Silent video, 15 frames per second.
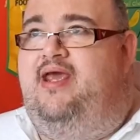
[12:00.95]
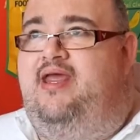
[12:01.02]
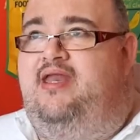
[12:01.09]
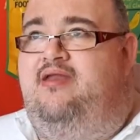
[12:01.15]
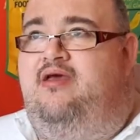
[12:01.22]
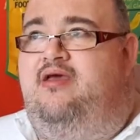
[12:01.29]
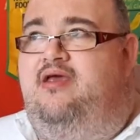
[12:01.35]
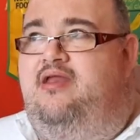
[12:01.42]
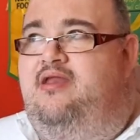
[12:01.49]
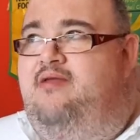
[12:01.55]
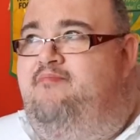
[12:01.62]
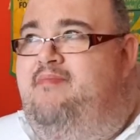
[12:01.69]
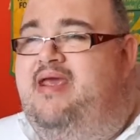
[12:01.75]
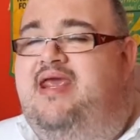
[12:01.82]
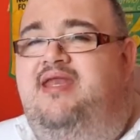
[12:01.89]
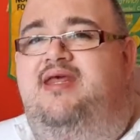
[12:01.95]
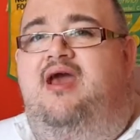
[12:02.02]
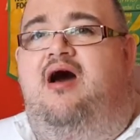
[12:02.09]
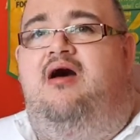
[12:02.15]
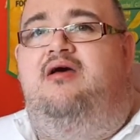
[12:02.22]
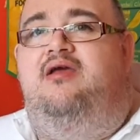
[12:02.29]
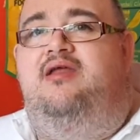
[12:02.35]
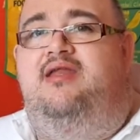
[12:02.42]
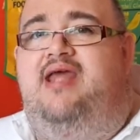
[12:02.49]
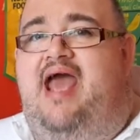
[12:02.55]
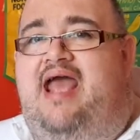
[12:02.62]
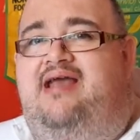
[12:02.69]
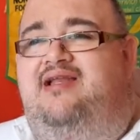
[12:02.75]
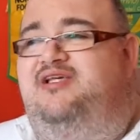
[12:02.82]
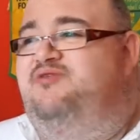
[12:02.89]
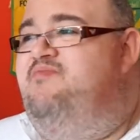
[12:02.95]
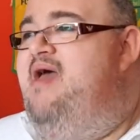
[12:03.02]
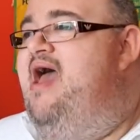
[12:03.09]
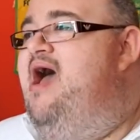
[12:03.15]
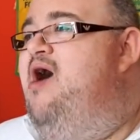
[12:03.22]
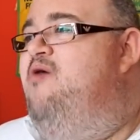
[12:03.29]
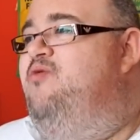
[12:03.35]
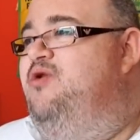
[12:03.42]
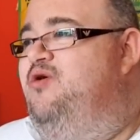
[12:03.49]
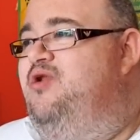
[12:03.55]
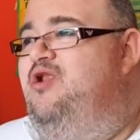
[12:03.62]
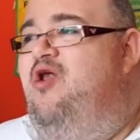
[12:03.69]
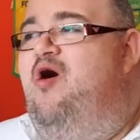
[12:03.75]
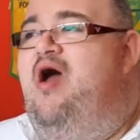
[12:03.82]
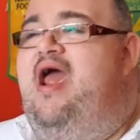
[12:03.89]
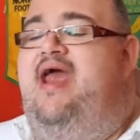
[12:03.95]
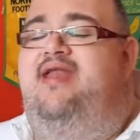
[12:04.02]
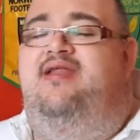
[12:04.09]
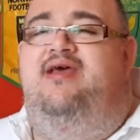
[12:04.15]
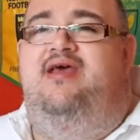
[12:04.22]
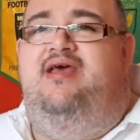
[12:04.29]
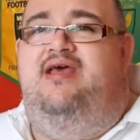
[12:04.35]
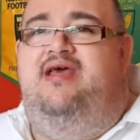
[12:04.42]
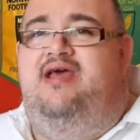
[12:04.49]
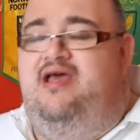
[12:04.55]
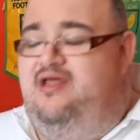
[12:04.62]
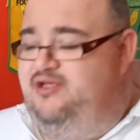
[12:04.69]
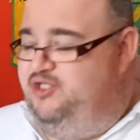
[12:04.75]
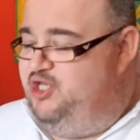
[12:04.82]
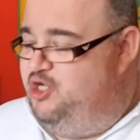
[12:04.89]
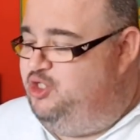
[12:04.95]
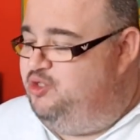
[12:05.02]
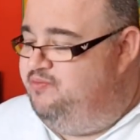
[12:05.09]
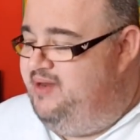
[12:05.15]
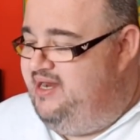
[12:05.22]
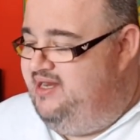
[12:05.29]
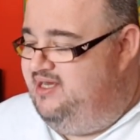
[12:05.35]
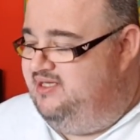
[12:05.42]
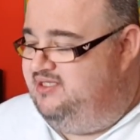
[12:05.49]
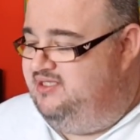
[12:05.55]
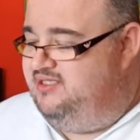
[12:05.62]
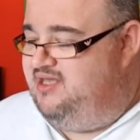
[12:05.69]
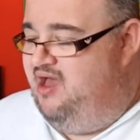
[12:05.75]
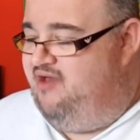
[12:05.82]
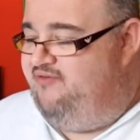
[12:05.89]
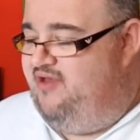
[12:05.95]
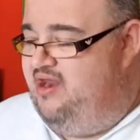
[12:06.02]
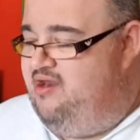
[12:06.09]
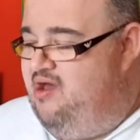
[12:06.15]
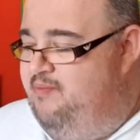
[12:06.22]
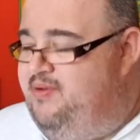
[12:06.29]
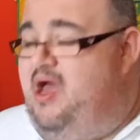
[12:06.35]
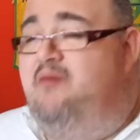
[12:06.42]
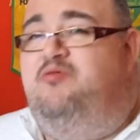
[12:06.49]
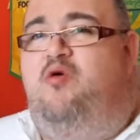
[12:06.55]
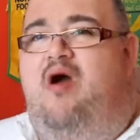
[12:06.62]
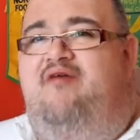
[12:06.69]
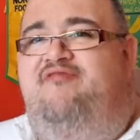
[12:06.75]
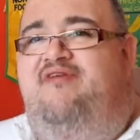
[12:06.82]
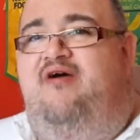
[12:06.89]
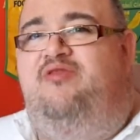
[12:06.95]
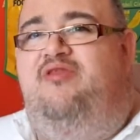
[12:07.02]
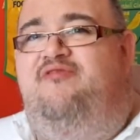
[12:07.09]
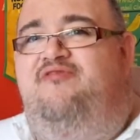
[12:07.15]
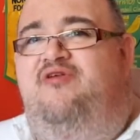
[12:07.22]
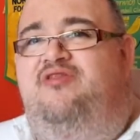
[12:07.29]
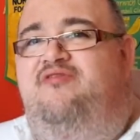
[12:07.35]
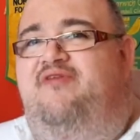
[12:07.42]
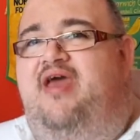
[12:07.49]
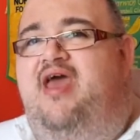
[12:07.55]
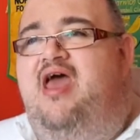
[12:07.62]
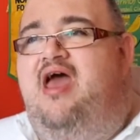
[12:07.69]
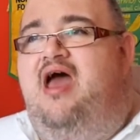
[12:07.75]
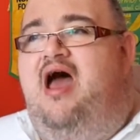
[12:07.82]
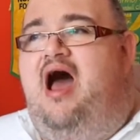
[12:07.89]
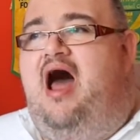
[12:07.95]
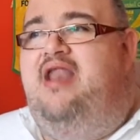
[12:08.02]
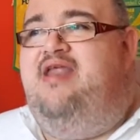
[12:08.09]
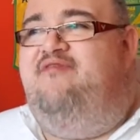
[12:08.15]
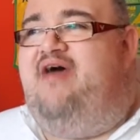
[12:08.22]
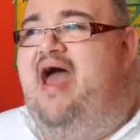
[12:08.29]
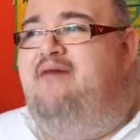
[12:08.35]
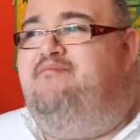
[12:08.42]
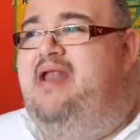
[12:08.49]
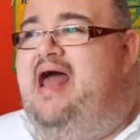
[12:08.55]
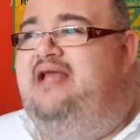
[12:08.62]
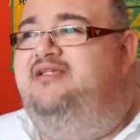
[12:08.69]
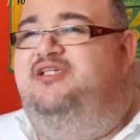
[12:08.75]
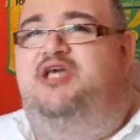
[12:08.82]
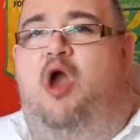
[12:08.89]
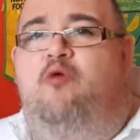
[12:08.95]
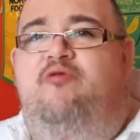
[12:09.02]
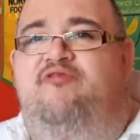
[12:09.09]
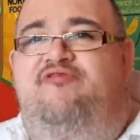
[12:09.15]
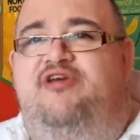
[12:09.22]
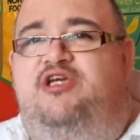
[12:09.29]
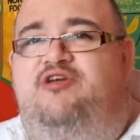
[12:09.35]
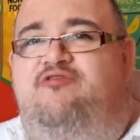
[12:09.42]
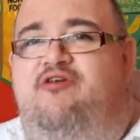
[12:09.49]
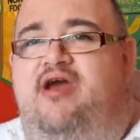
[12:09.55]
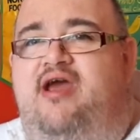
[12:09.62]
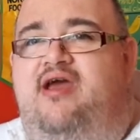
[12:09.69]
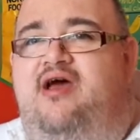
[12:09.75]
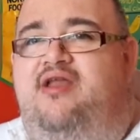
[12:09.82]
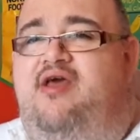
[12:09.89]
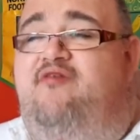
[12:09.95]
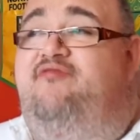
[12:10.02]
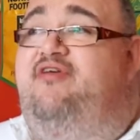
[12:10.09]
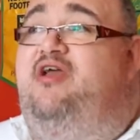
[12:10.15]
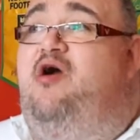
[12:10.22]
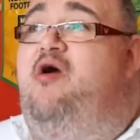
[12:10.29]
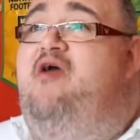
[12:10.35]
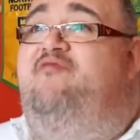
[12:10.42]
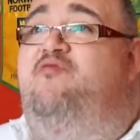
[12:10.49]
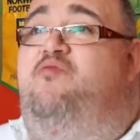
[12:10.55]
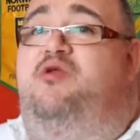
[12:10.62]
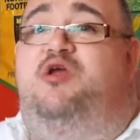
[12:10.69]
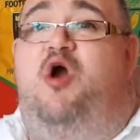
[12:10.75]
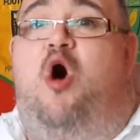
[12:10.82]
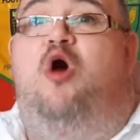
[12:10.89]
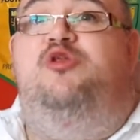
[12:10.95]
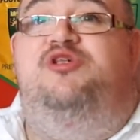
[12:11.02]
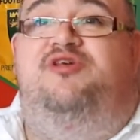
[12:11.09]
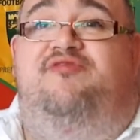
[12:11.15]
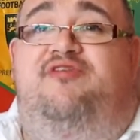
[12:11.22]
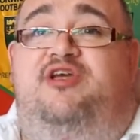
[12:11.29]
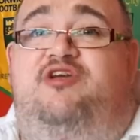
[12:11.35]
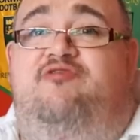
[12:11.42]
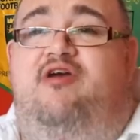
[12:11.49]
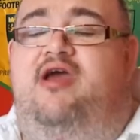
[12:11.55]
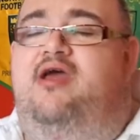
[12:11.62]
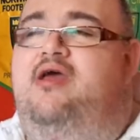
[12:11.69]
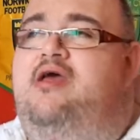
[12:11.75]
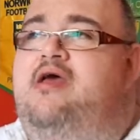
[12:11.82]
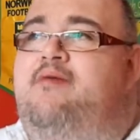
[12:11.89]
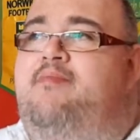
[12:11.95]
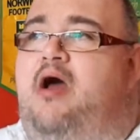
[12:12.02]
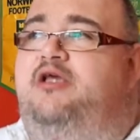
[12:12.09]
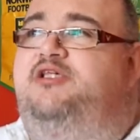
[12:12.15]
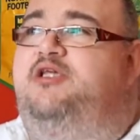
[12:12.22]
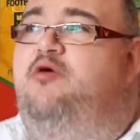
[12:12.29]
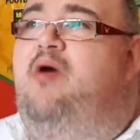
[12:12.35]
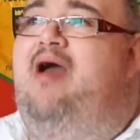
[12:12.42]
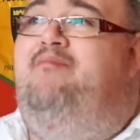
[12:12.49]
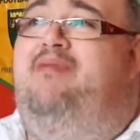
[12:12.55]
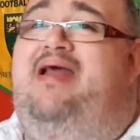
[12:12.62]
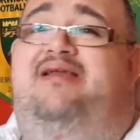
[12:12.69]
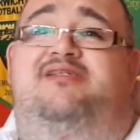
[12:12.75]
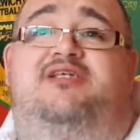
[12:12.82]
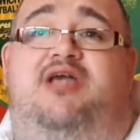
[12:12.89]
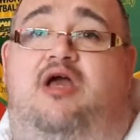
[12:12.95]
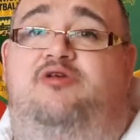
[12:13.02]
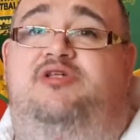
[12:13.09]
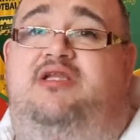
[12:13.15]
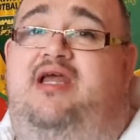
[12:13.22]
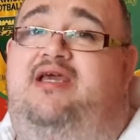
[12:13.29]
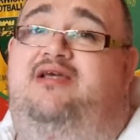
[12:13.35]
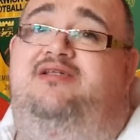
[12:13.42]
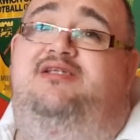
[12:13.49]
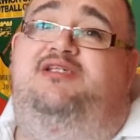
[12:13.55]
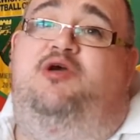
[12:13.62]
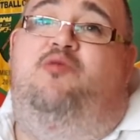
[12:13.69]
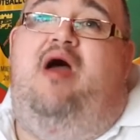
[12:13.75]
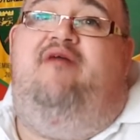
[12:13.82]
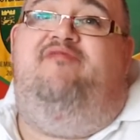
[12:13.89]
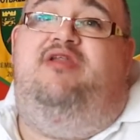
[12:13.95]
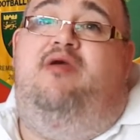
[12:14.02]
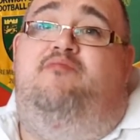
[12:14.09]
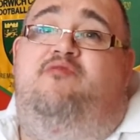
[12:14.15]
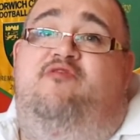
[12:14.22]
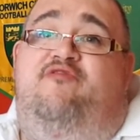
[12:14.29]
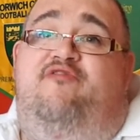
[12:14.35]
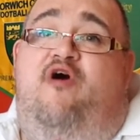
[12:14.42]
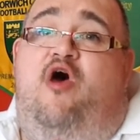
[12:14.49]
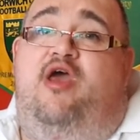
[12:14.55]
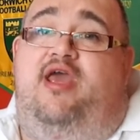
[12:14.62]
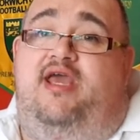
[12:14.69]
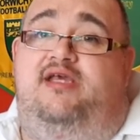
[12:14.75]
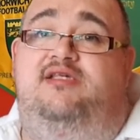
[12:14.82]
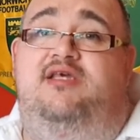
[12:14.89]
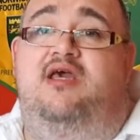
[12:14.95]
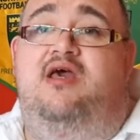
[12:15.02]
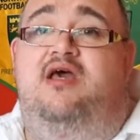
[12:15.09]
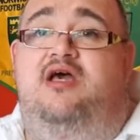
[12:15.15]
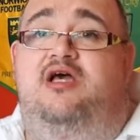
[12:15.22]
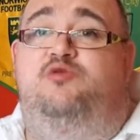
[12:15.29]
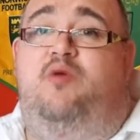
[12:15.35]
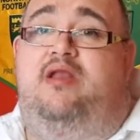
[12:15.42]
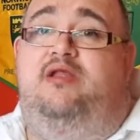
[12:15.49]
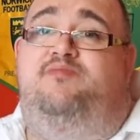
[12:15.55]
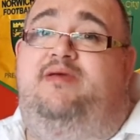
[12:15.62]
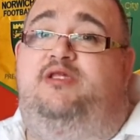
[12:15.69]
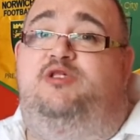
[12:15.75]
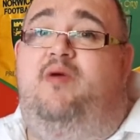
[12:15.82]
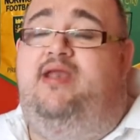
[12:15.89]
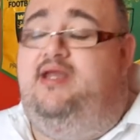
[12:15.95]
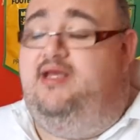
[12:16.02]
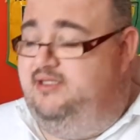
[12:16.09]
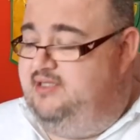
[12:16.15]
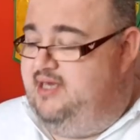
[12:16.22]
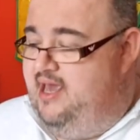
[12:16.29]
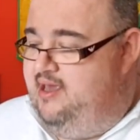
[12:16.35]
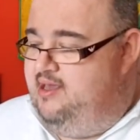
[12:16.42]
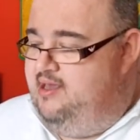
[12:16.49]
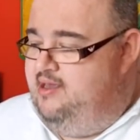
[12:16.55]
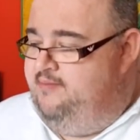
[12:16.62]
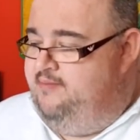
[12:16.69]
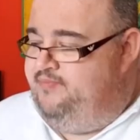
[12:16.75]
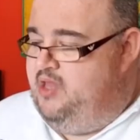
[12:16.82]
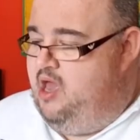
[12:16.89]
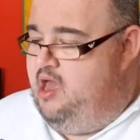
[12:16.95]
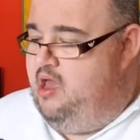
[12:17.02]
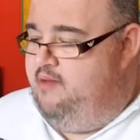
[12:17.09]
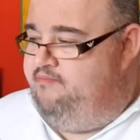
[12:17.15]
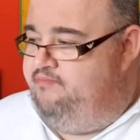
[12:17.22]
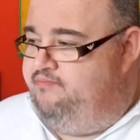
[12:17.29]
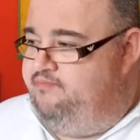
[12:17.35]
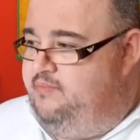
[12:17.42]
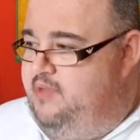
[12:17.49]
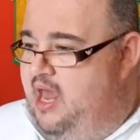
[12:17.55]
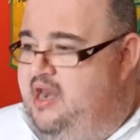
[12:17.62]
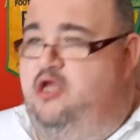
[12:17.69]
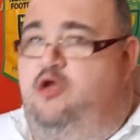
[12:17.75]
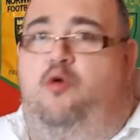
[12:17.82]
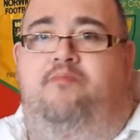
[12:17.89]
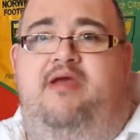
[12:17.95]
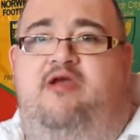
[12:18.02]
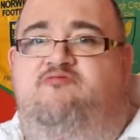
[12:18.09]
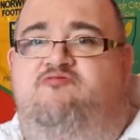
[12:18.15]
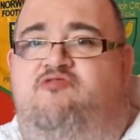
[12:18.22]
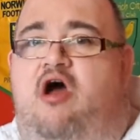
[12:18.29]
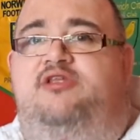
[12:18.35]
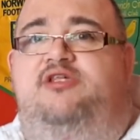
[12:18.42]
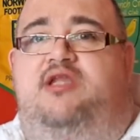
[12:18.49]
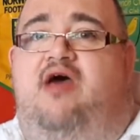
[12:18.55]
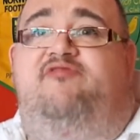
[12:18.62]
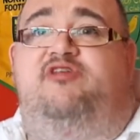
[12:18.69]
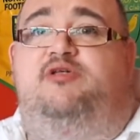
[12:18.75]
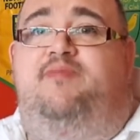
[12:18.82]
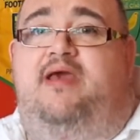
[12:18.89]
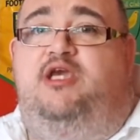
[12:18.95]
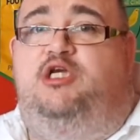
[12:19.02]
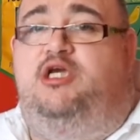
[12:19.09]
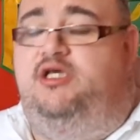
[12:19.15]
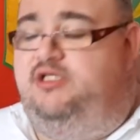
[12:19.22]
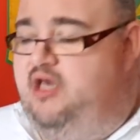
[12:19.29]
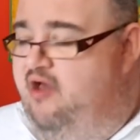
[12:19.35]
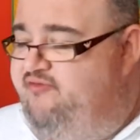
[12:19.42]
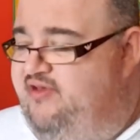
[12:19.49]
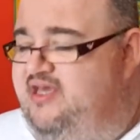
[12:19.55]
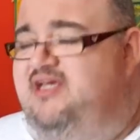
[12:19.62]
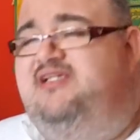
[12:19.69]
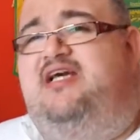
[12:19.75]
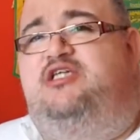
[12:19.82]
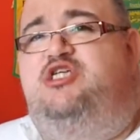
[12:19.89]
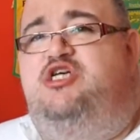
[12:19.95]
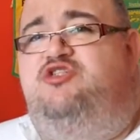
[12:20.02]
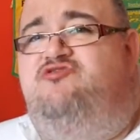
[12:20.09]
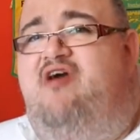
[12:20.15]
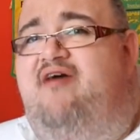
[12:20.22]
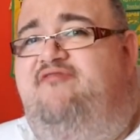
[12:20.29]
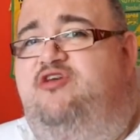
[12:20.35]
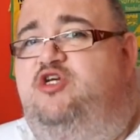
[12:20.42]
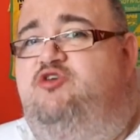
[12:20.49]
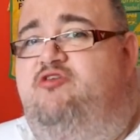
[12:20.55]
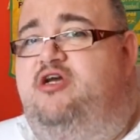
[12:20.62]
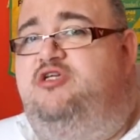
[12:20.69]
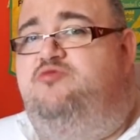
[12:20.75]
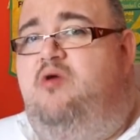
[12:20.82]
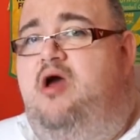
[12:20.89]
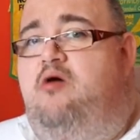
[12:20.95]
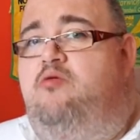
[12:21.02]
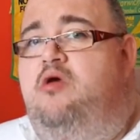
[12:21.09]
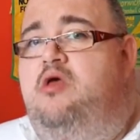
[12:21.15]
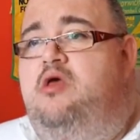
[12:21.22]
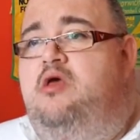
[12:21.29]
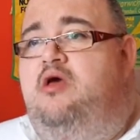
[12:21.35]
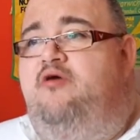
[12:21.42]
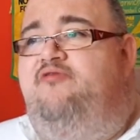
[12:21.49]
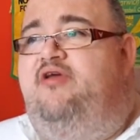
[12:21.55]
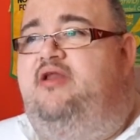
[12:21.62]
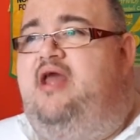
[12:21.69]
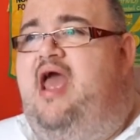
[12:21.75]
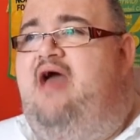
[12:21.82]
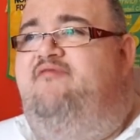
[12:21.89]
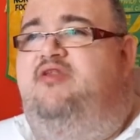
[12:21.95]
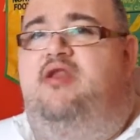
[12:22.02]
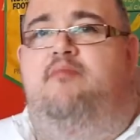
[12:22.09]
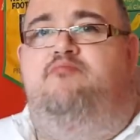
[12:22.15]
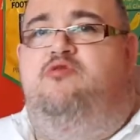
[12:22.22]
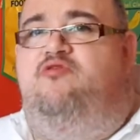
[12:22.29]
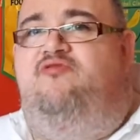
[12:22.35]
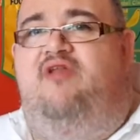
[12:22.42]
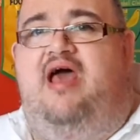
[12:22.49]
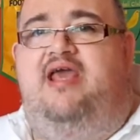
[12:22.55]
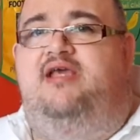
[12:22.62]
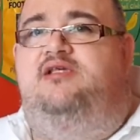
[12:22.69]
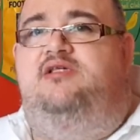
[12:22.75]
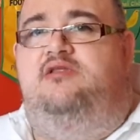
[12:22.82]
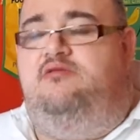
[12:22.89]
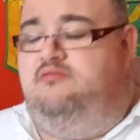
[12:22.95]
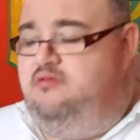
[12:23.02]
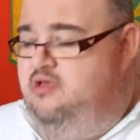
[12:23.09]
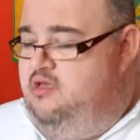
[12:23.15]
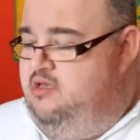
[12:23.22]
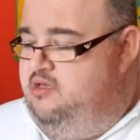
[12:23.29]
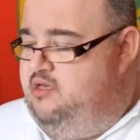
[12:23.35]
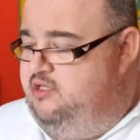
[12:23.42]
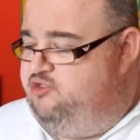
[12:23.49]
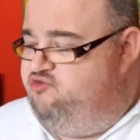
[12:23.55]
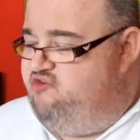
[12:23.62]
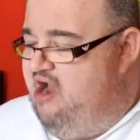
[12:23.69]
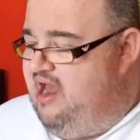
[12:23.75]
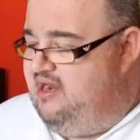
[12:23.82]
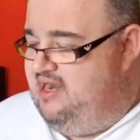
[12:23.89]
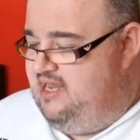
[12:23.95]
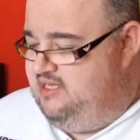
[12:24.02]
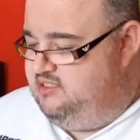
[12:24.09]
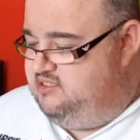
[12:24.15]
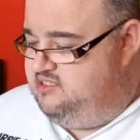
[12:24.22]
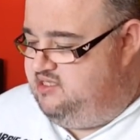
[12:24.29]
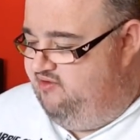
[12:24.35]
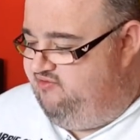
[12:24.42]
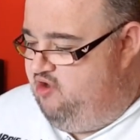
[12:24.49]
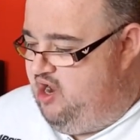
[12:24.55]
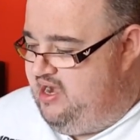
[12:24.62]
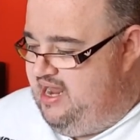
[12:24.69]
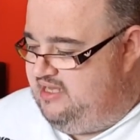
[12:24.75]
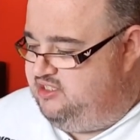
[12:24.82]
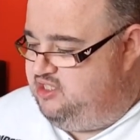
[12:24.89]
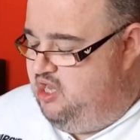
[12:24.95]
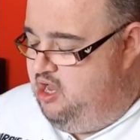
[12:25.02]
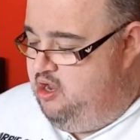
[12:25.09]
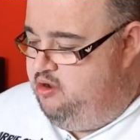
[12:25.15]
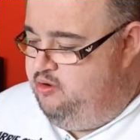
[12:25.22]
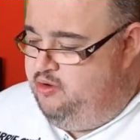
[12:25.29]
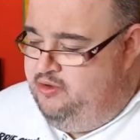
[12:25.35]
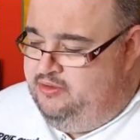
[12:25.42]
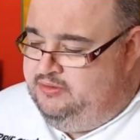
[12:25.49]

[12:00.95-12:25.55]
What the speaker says: it in the media, in the angler's mouth and online and social medias and stuff, and I've become quite fond of it. I never had plans to go and fish for it. I don't think I ever would have got on to fish for it. But I still had plans to go to the lake, because I still have a number of 30s as well as big 20s there. And they got big rudd and other species. I think it's actually a trout fishery as well. I think they have a number of lakes, and there's trout lakes and stuff like that. So,